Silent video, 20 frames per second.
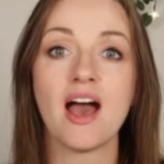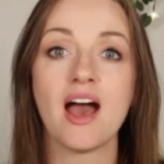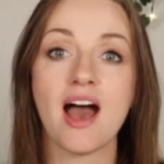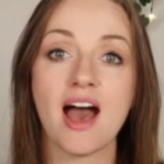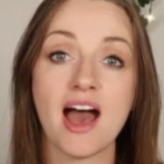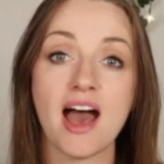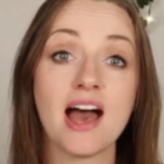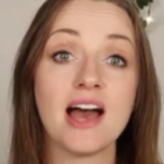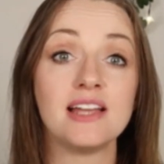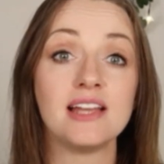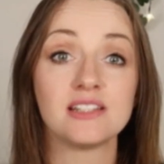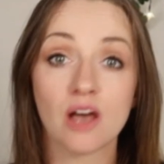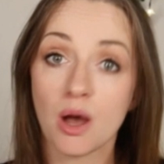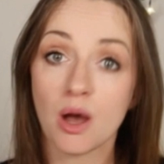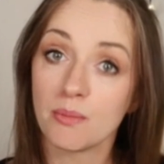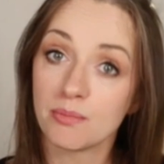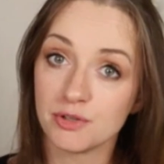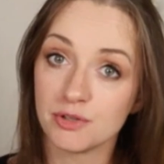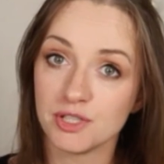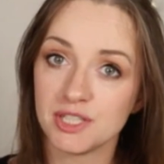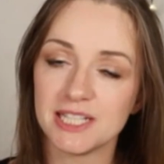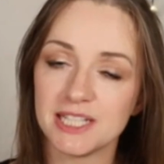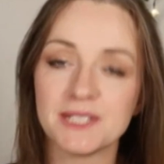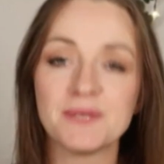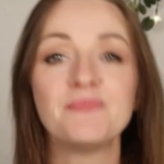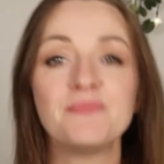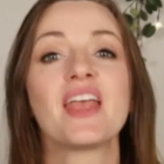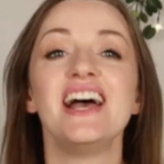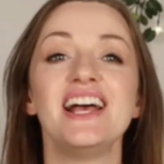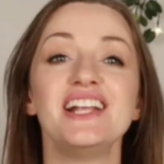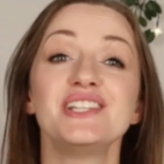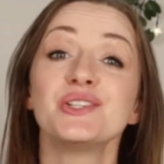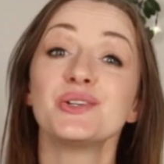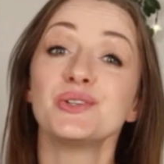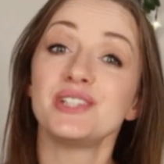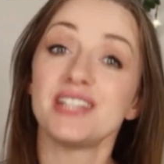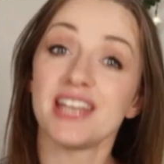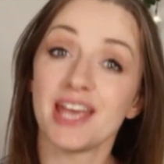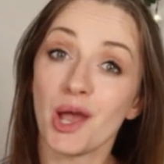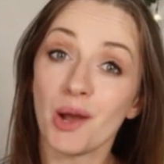and uprooted. And so
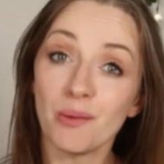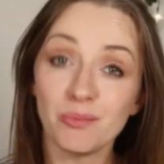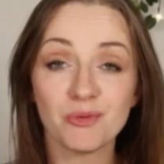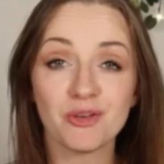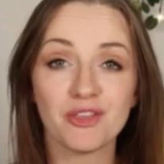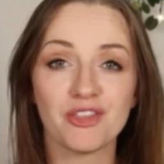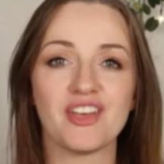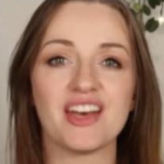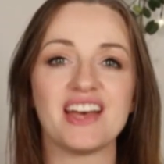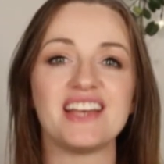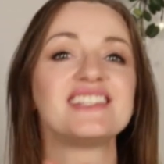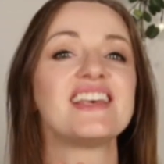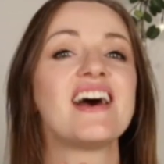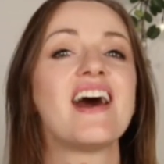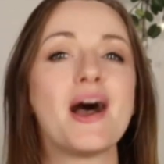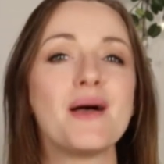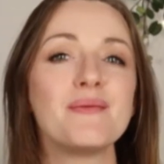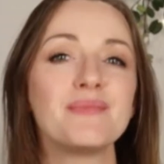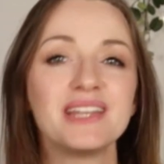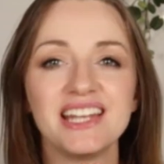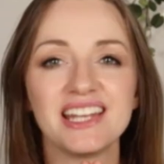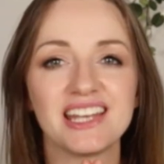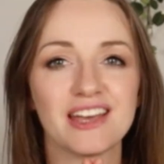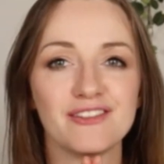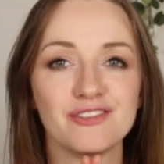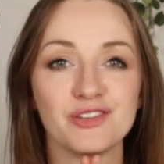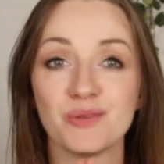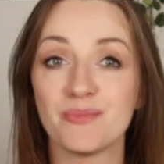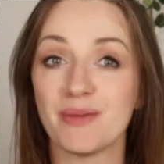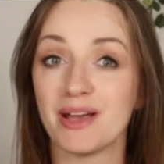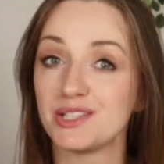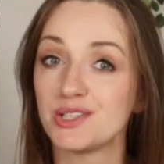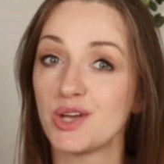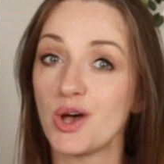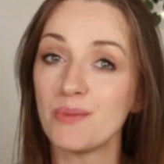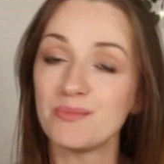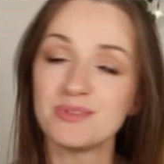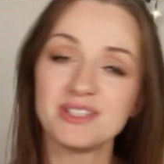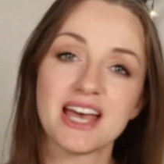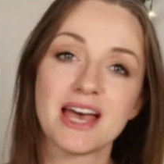to help you with this, I'm going to give you my
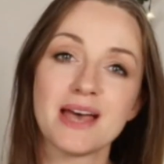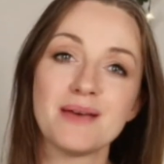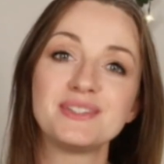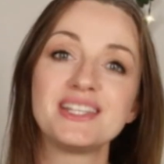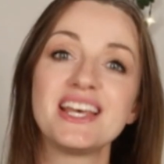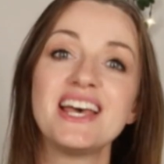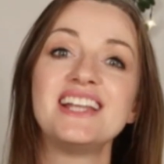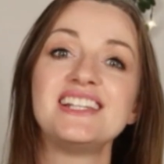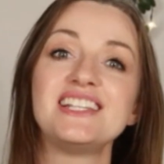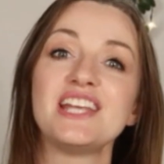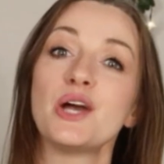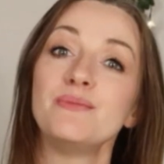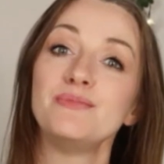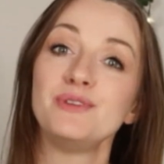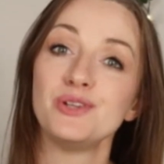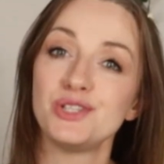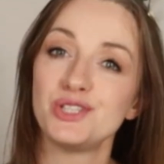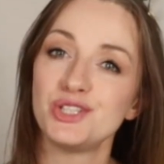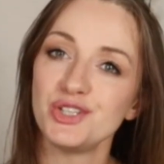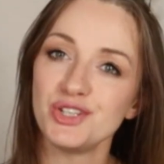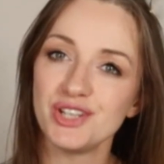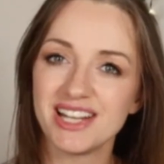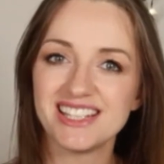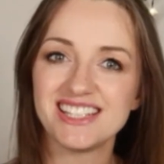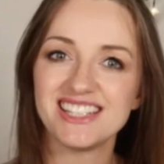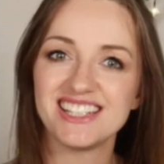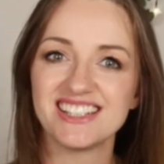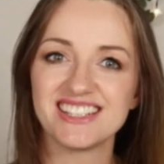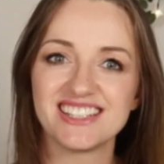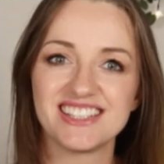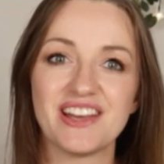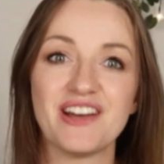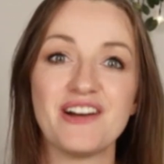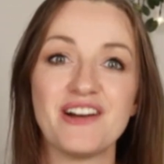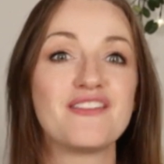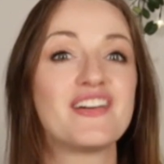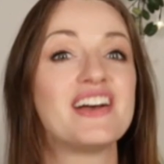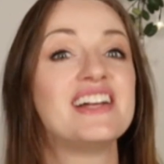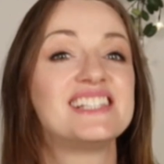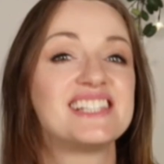top tips to help you tune into yourself
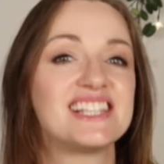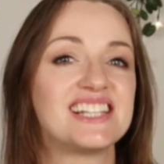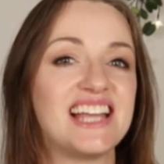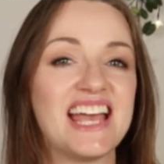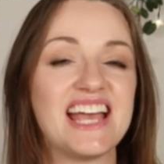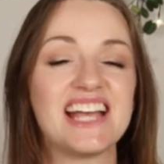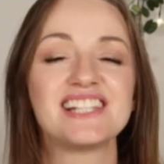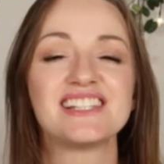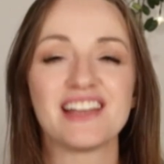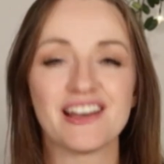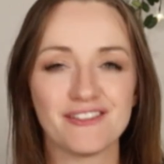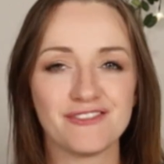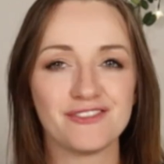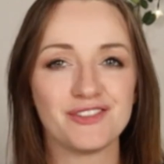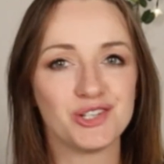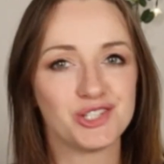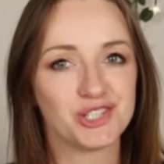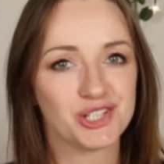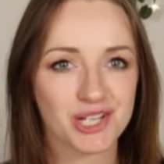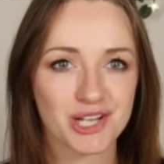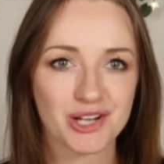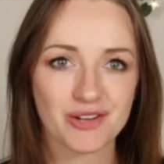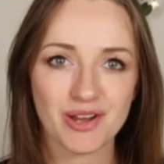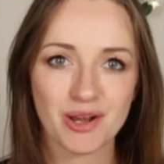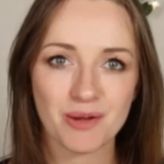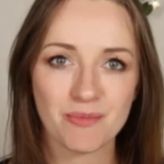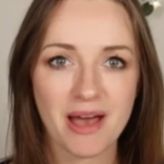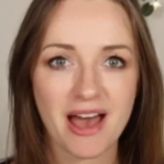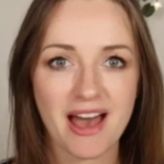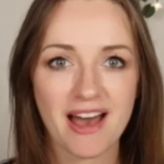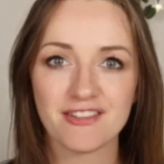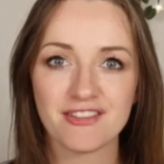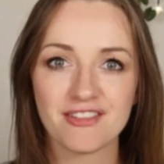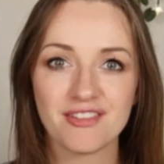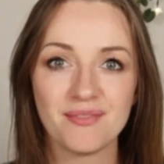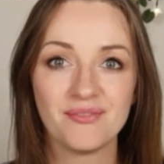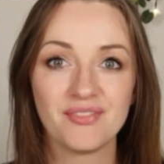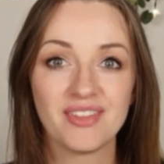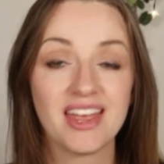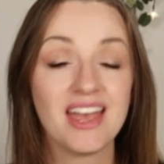and select that future career path.
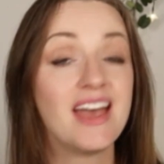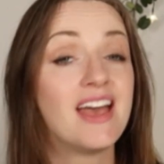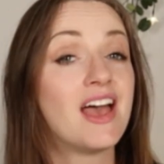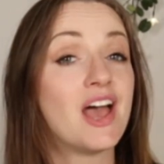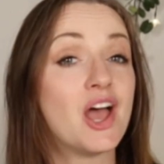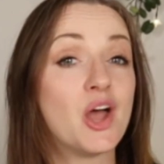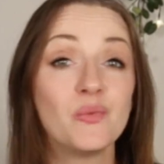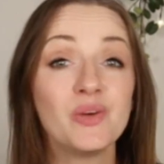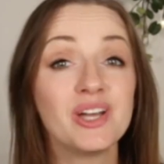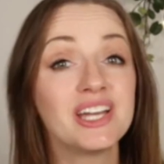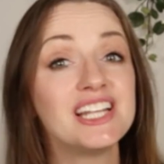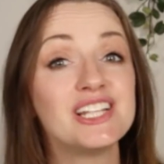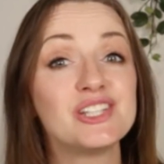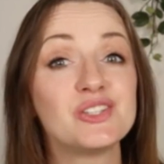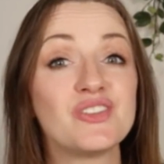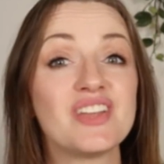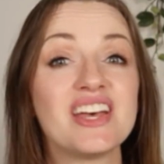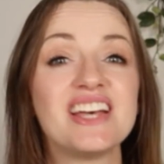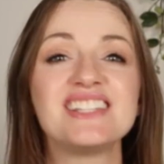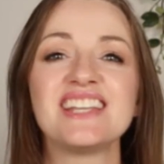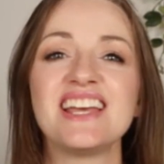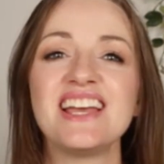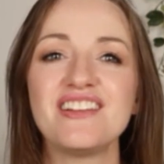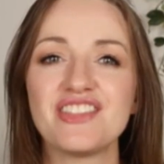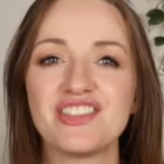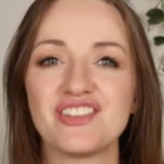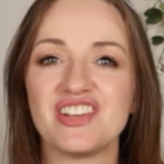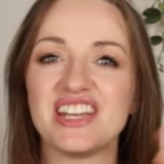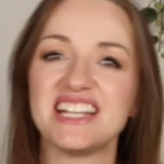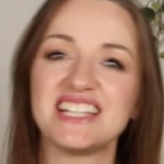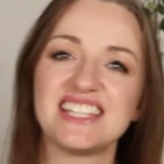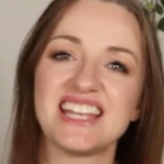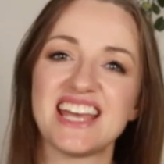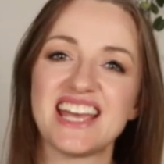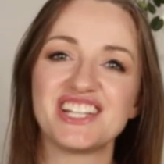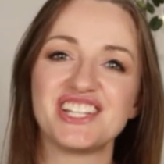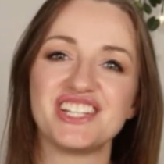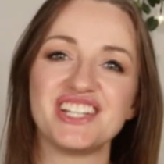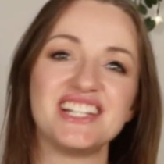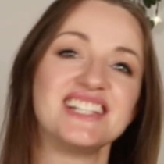And we're going to do this in 3
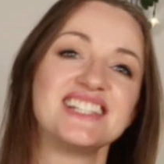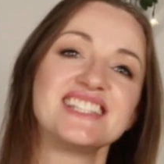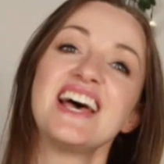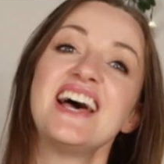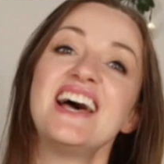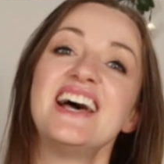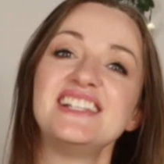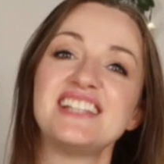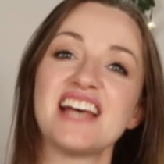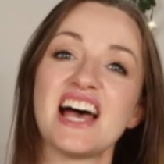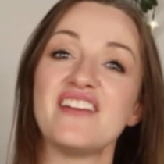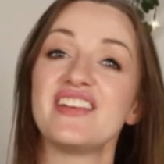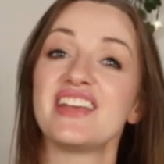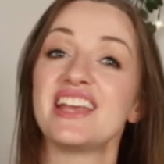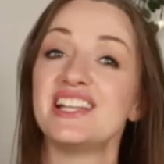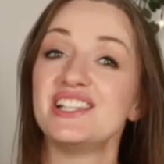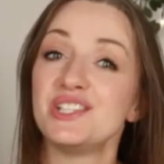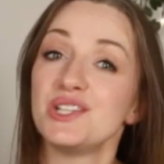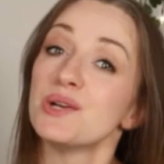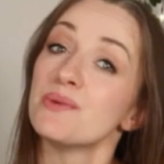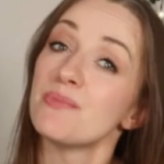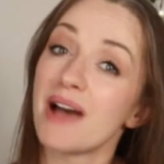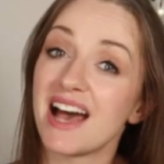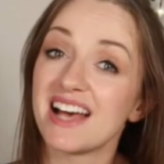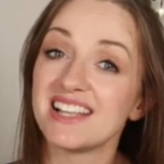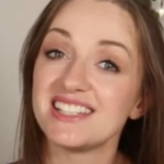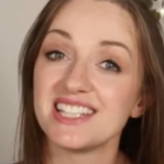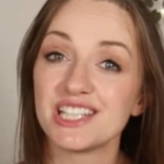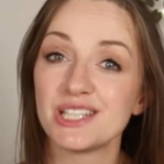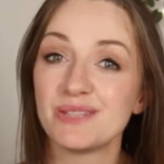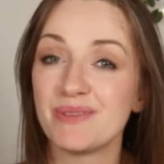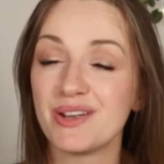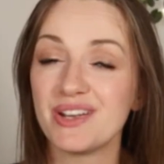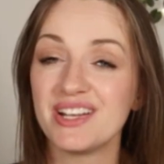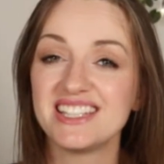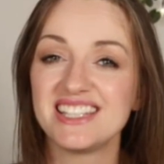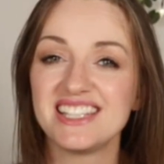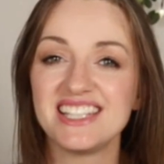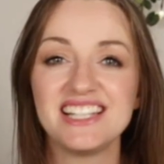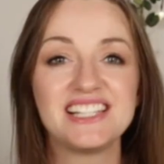sections, diving into your past
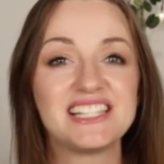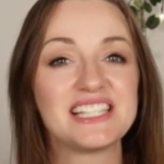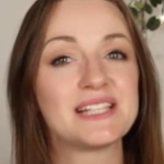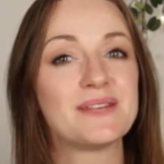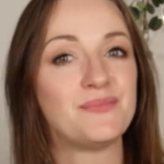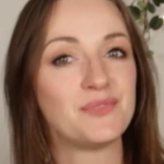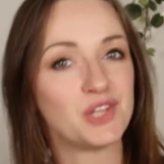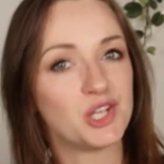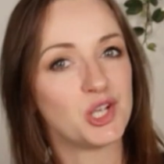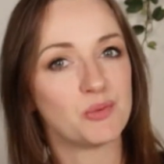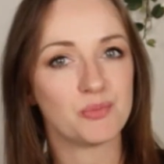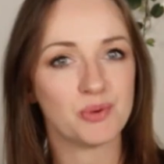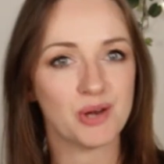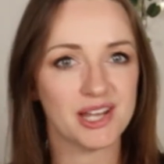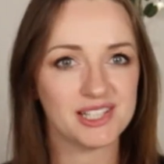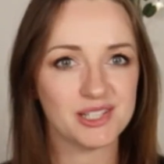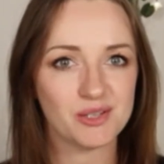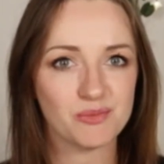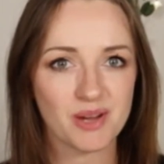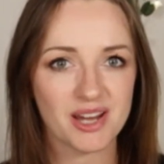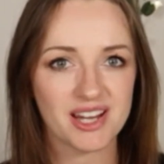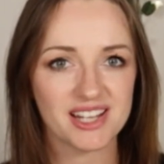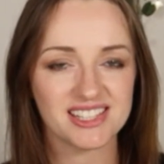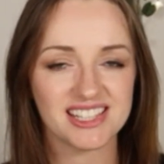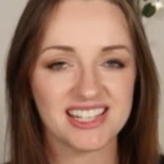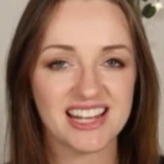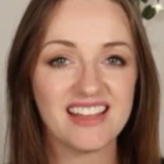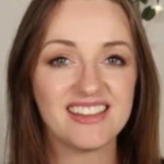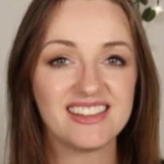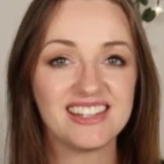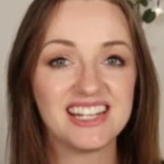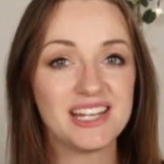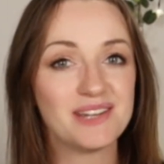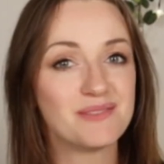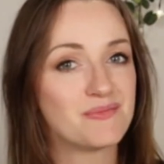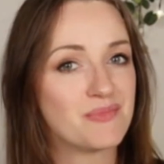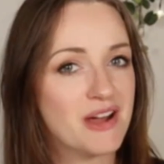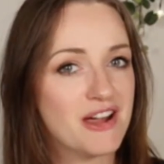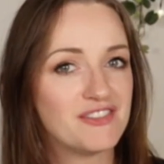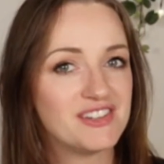experiences, your present personality and
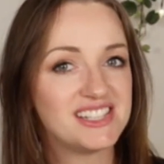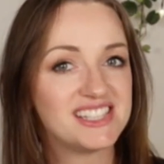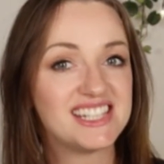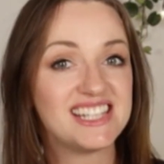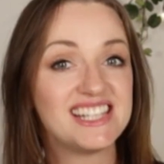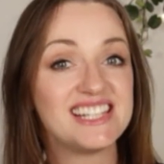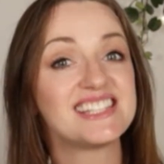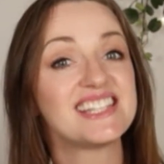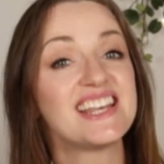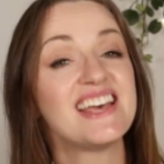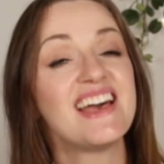preferences,